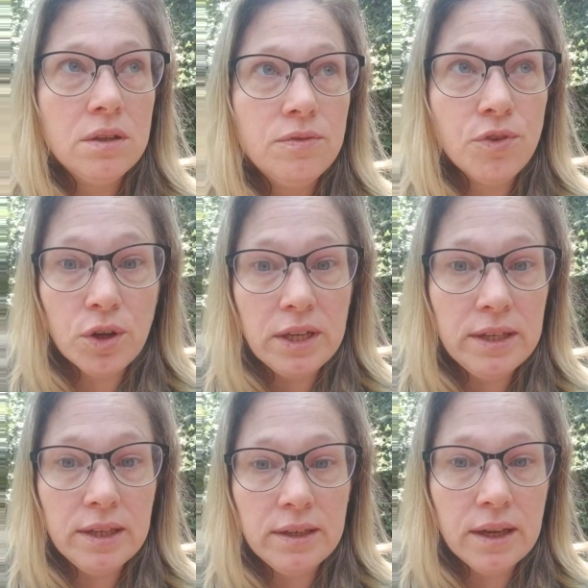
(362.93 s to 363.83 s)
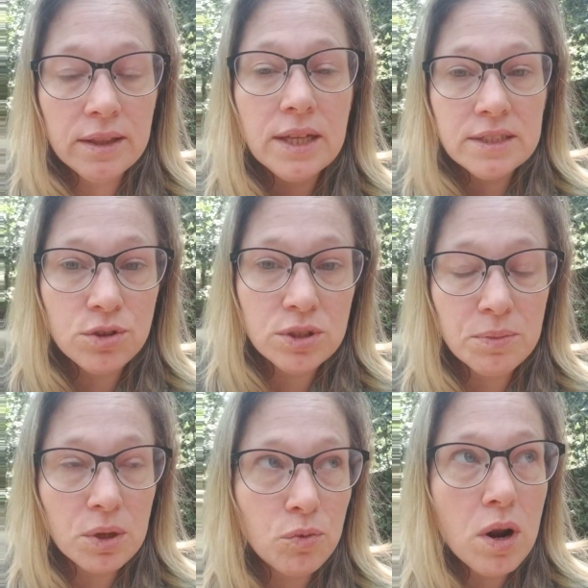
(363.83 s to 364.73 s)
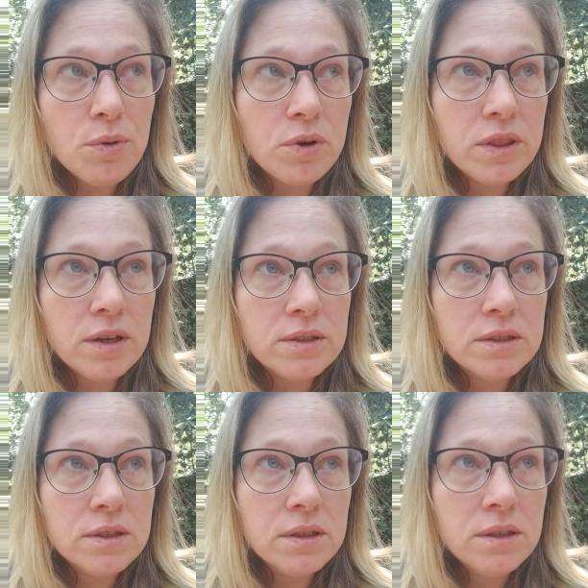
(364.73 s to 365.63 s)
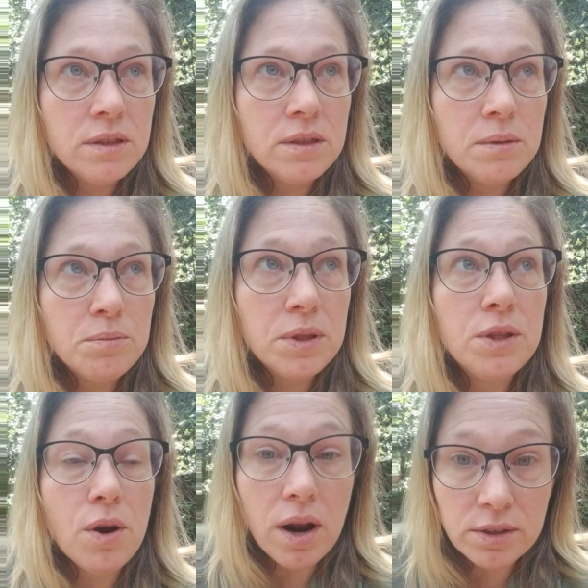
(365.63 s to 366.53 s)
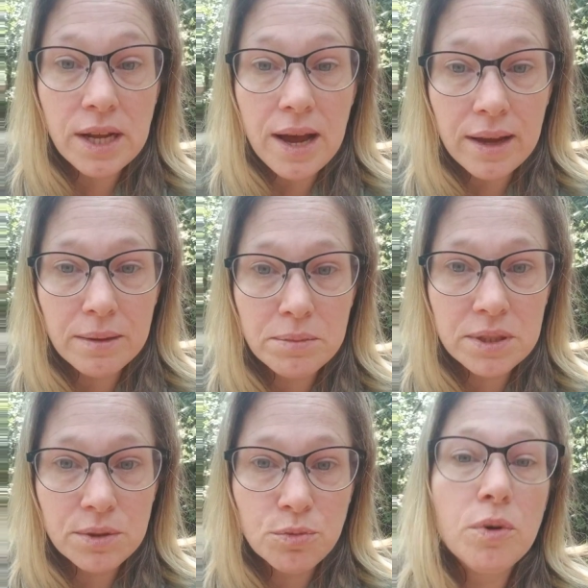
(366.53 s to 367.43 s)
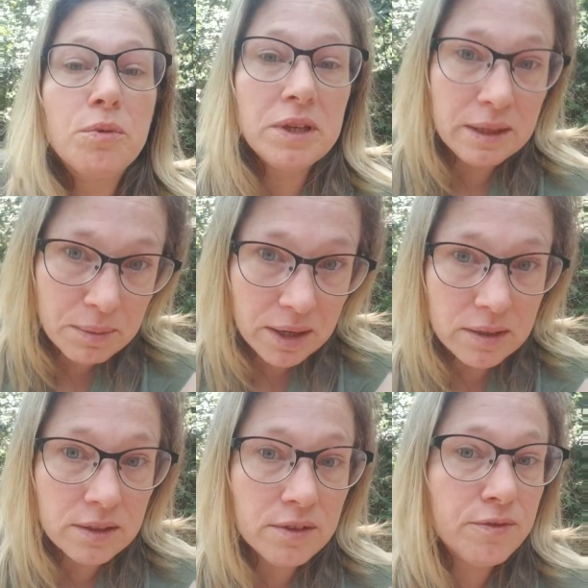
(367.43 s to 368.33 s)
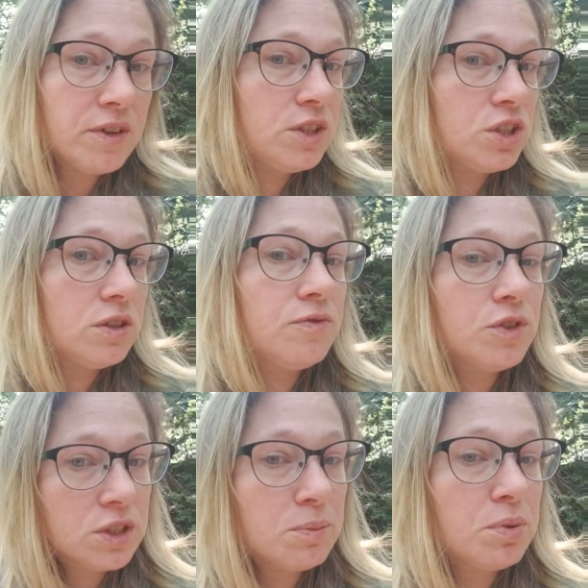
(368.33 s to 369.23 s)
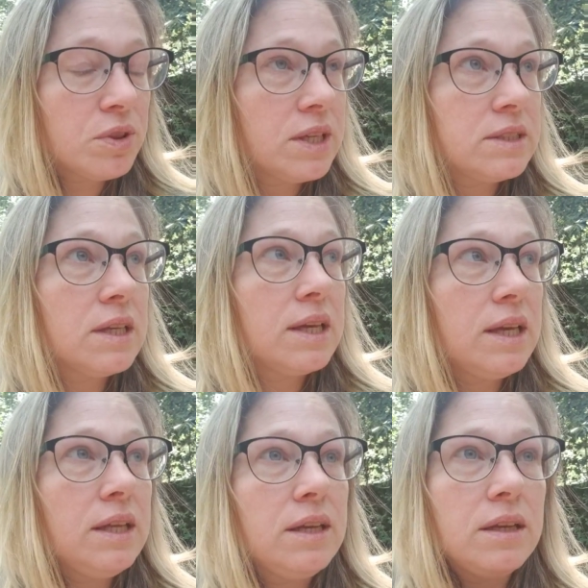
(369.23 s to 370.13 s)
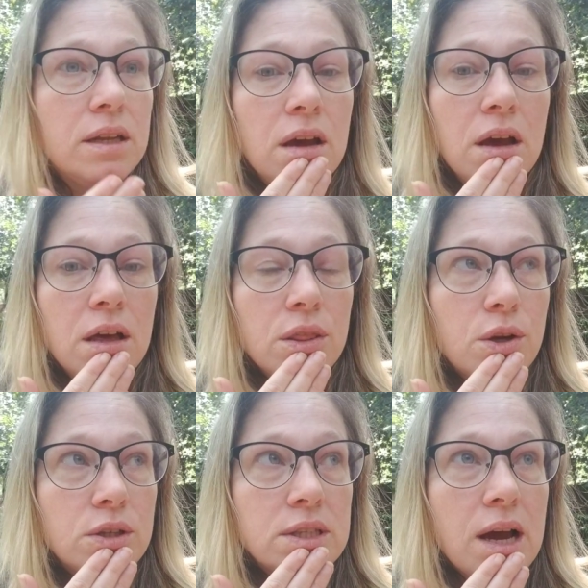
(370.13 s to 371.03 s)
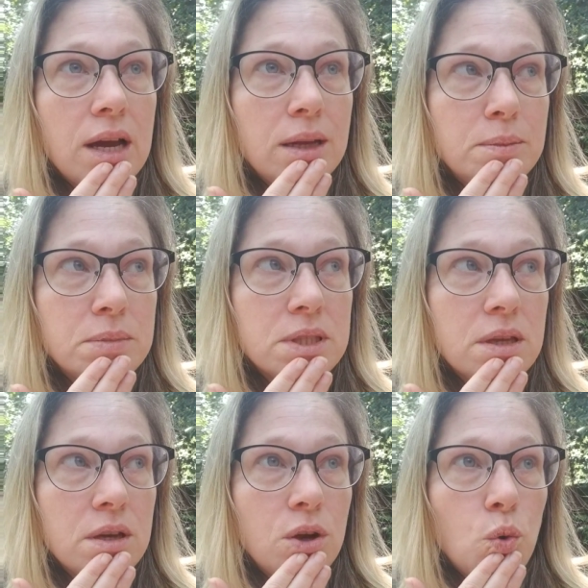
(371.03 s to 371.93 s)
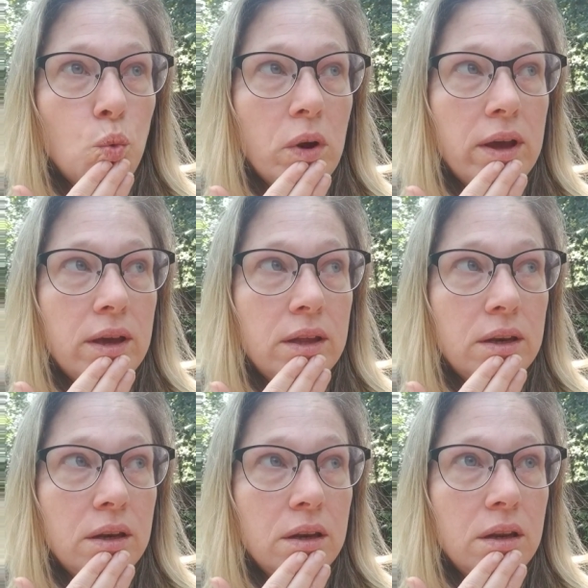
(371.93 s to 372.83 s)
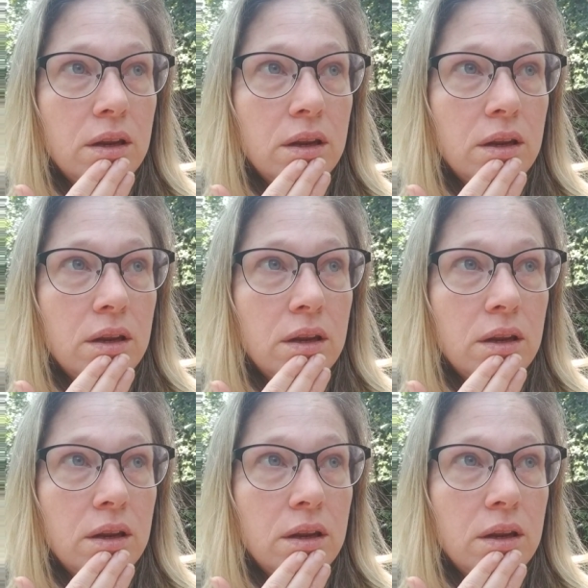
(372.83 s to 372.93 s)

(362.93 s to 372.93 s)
for eating unless there's something wrong with us. But there are times where we need medical intervention for simple things like eating. There are times when